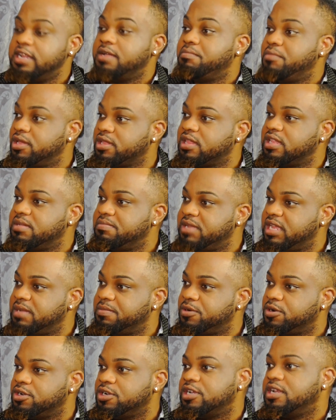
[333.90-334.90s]
in a Muslim
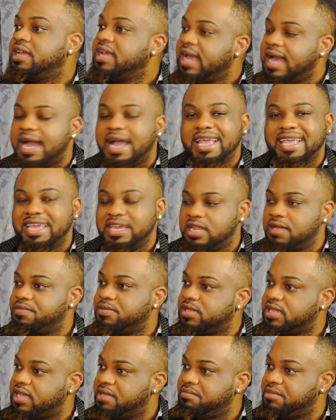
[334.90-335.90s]
neighborhood, I get
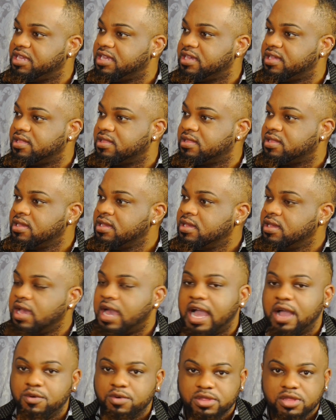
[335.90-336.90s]
upset because
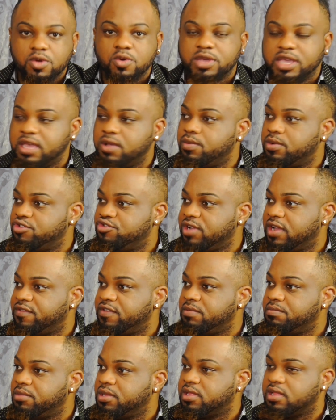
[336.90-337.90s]
I was okay with
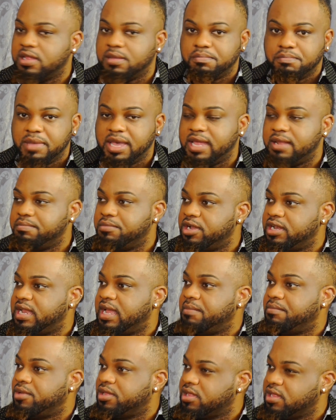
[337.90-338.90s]
driving Muslim men but
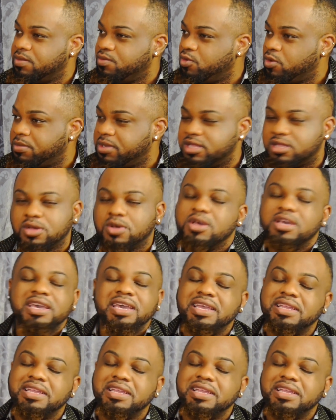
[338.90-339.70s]
not Muslim women. So